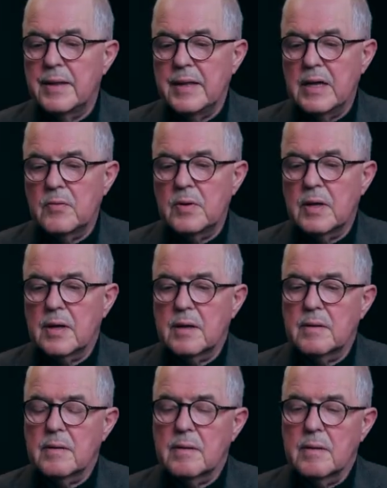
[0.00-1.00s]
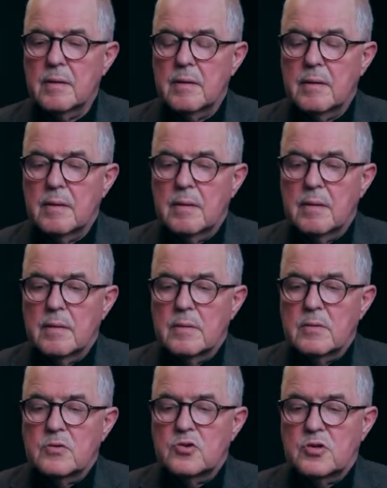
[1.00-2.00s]
And here we can
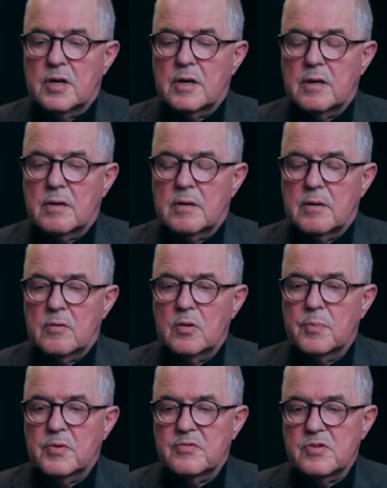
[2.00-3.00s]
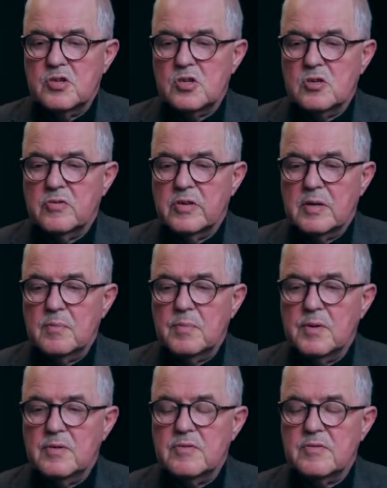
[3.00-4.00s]
check the position of the
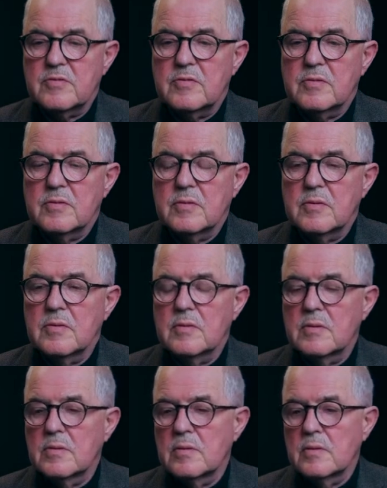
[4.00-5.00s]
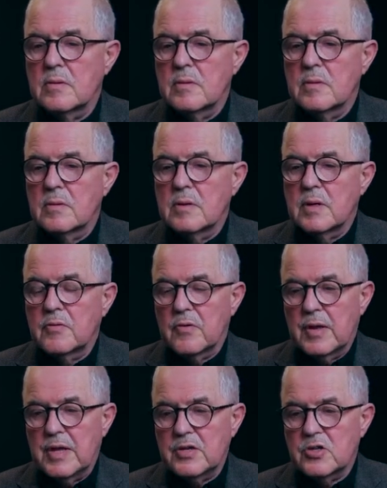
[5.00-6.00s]
implants in
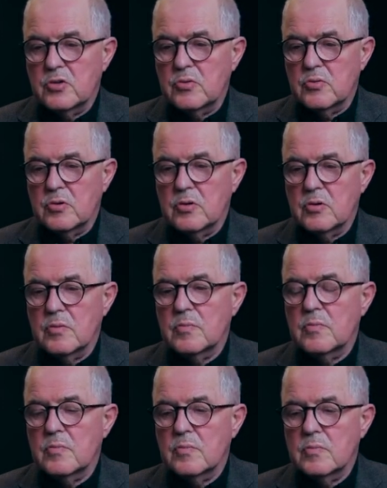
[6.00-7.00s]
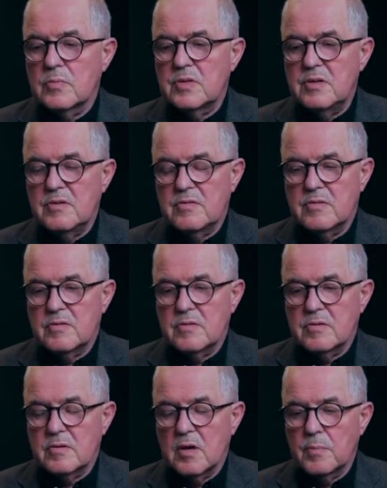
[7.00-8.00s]
relation to the teeth,
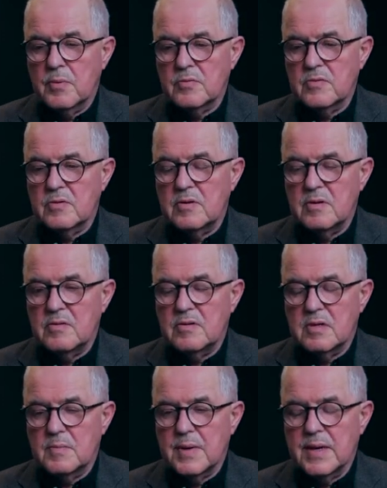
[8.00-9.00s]
opposing teeth in the